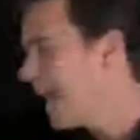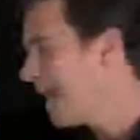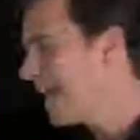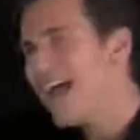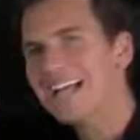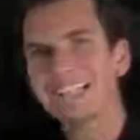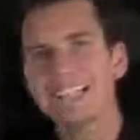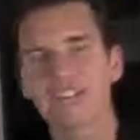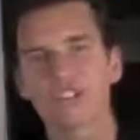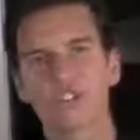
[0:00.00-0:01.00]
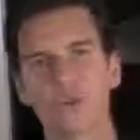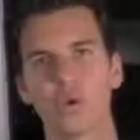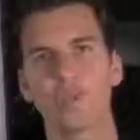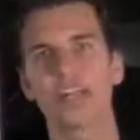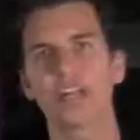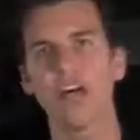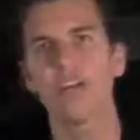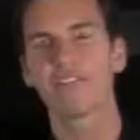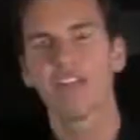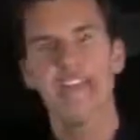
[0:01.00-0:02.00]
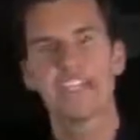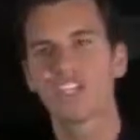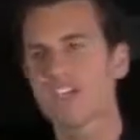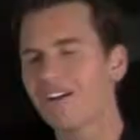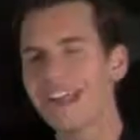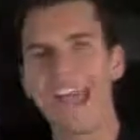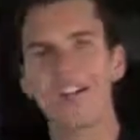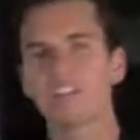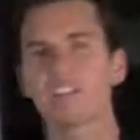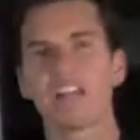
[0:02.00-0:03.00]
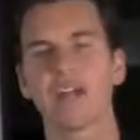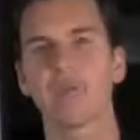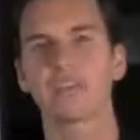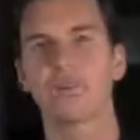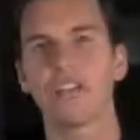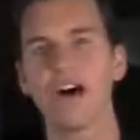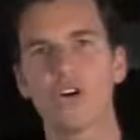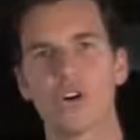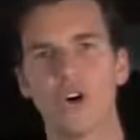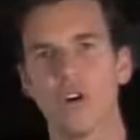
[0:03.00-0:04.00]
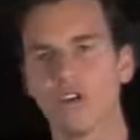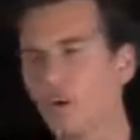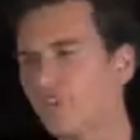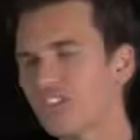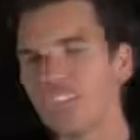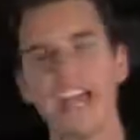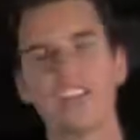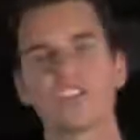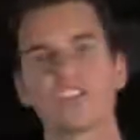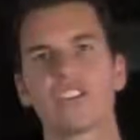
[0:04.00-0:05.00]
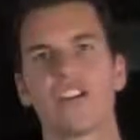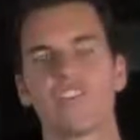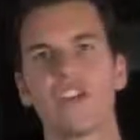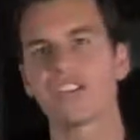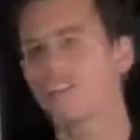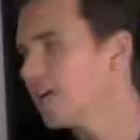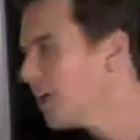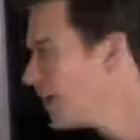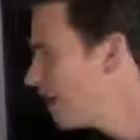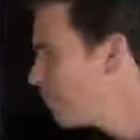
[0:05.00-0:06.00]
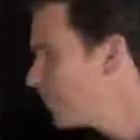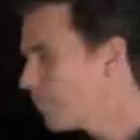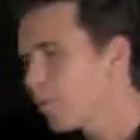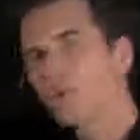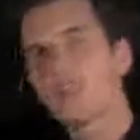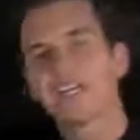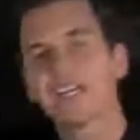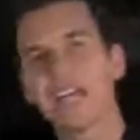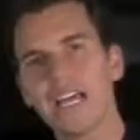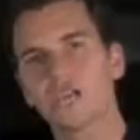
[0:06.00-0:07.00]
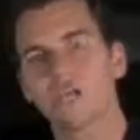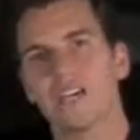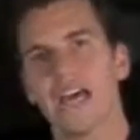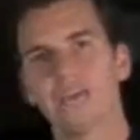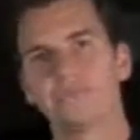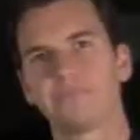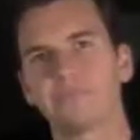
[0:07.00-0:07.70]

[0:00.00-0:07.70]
and acting out the story of my life and sharing everything that I went through with alcohol and all the challenges that I faced, people really connect with that.